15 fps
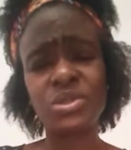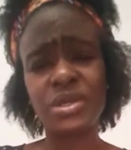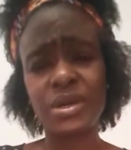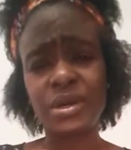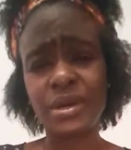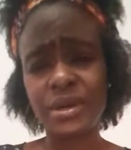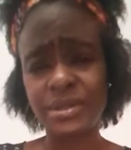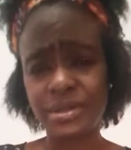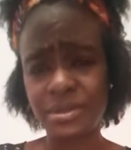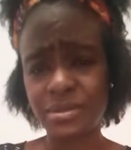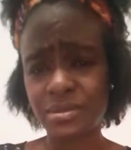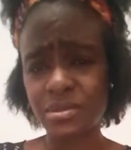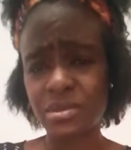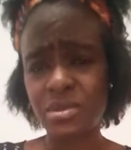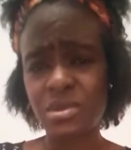their heart.
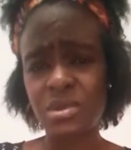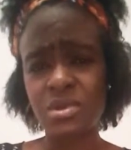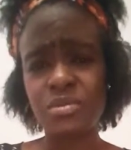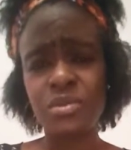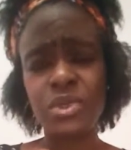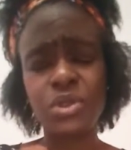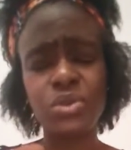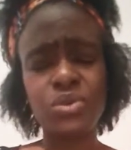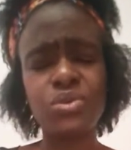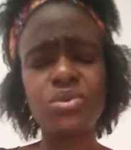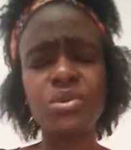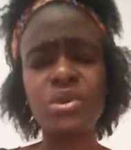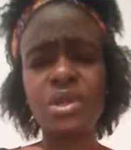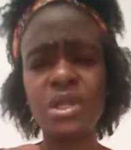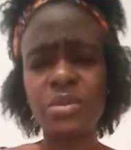May the
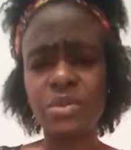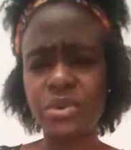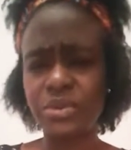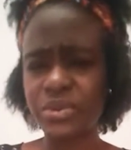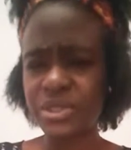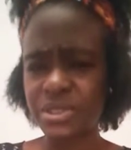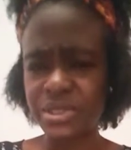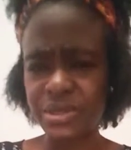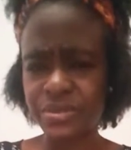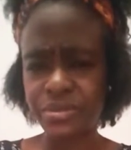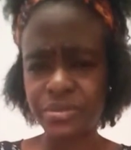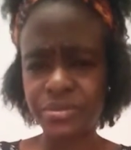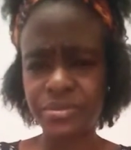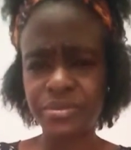good Lord liberate them.